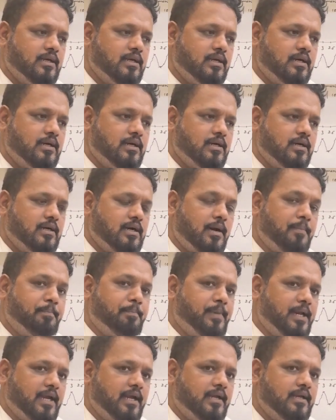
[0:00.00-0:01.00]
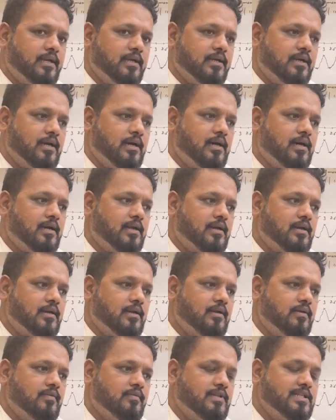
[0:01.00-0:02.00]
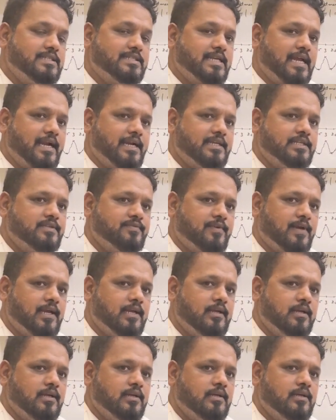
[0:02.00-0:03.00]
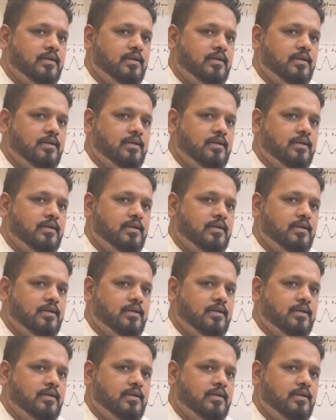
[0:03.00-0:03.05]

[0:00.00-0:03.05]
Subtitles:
apply or will satisfy